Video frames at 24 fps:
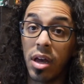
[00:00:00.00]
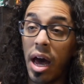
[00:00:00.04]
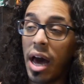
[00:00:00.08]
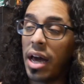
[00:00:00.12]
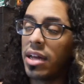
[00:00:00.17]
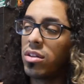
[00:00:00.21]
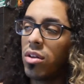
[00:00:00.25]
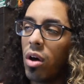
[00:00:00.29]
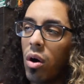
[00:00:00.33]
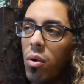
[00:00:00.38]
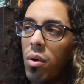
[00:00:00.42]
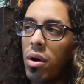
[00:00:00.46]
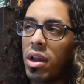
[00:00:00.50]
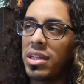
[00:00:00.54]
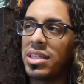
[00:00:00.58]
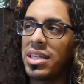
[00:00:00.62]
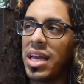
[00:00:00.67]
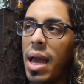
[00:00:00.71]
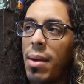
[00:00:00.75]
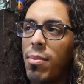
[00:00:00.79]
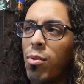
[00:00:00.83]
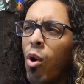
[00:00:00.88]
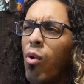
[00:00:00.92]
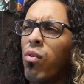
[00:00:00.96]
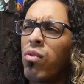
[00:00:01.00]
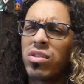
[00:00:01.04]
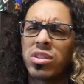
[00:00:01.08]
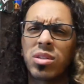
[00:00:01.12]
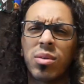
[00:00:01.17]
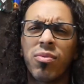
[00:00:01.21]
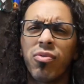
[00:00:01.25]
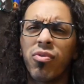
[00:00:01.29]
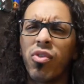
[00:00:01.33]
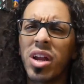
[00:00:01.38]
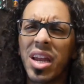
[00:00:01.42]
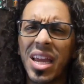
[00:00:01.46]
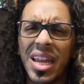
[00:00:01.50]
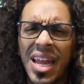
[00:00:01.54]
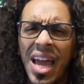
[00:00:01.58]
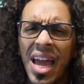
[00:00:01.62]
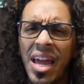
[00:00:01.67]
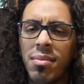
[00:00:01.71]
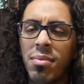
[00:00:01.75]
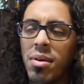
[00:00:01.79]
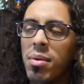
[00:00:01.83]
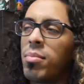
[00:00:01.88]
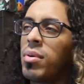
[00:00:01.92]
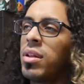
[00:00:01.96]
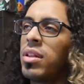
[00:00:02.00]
I don't want it to happen over some freaking anime.